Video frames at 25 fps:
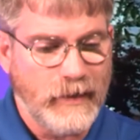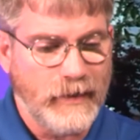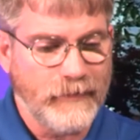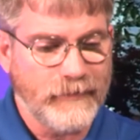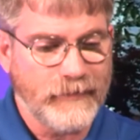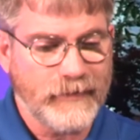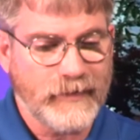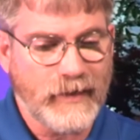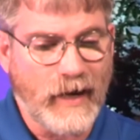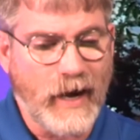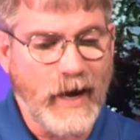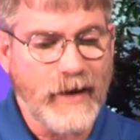
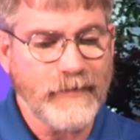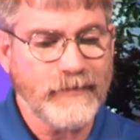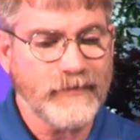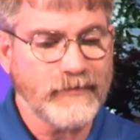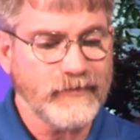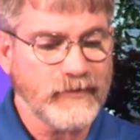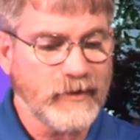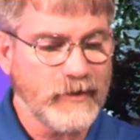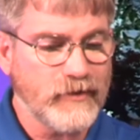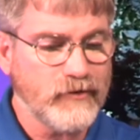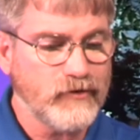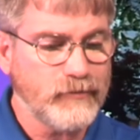And the guy
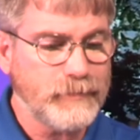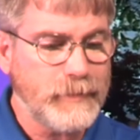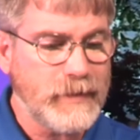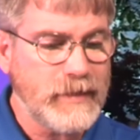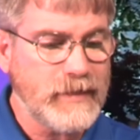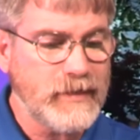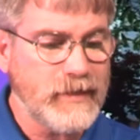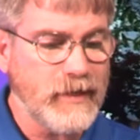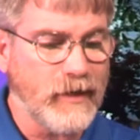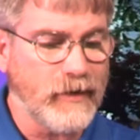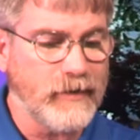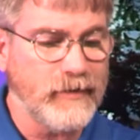that's going to
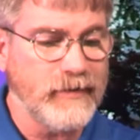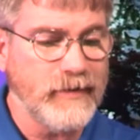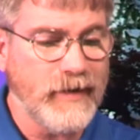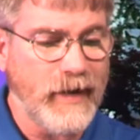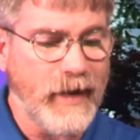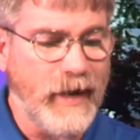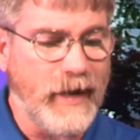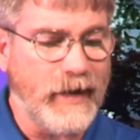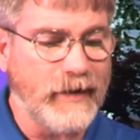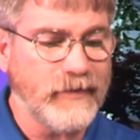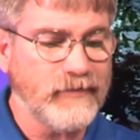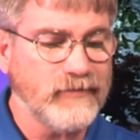speak here
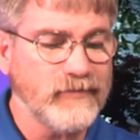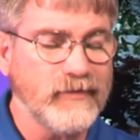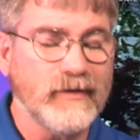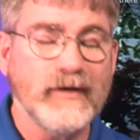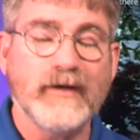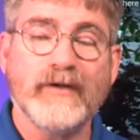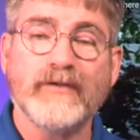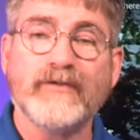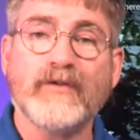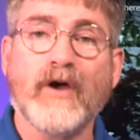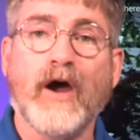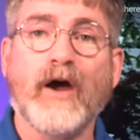next
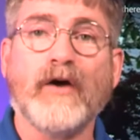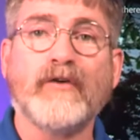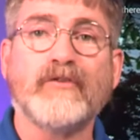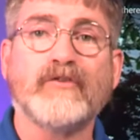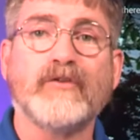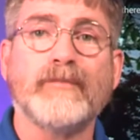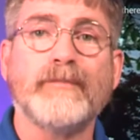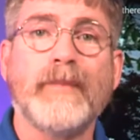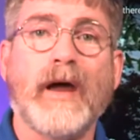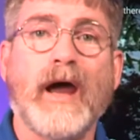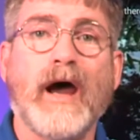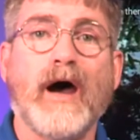
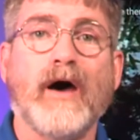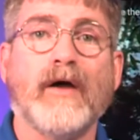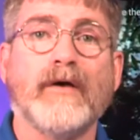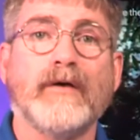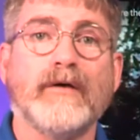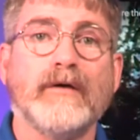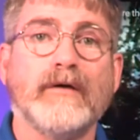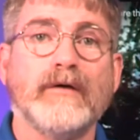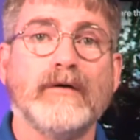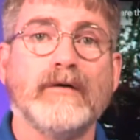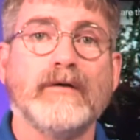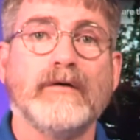talks
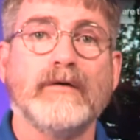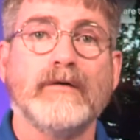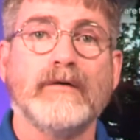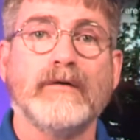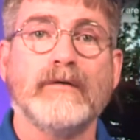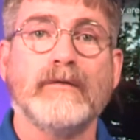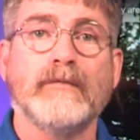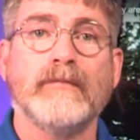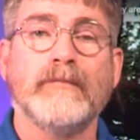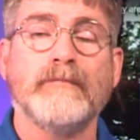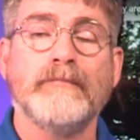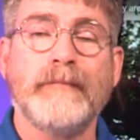about
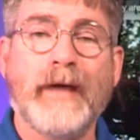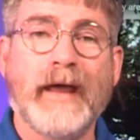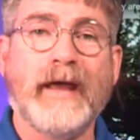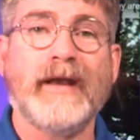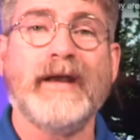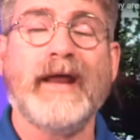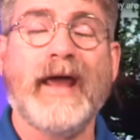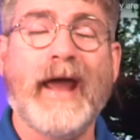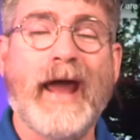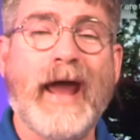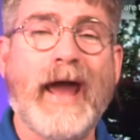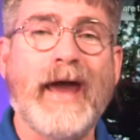
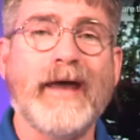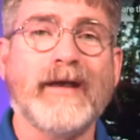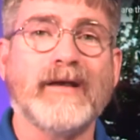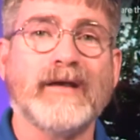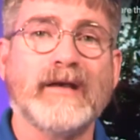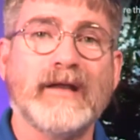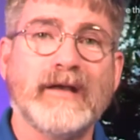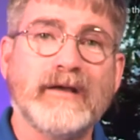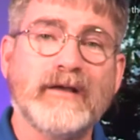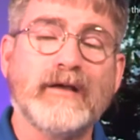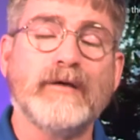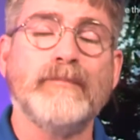
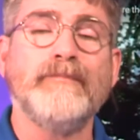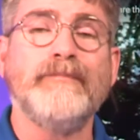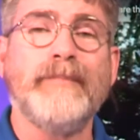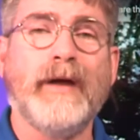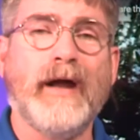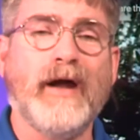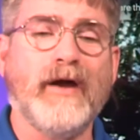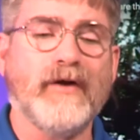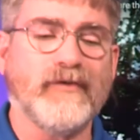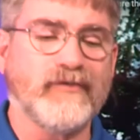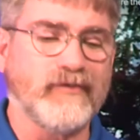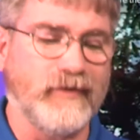Manhattan in
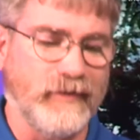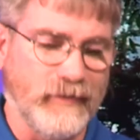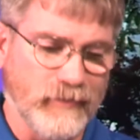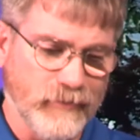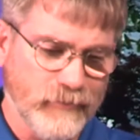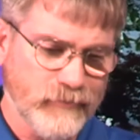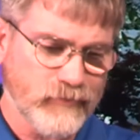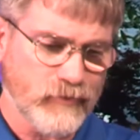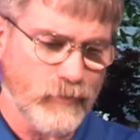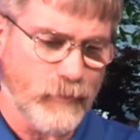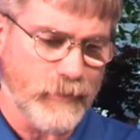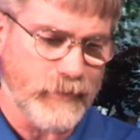comparison.
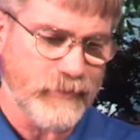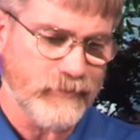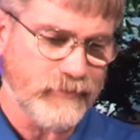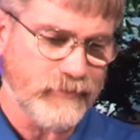Listen to what he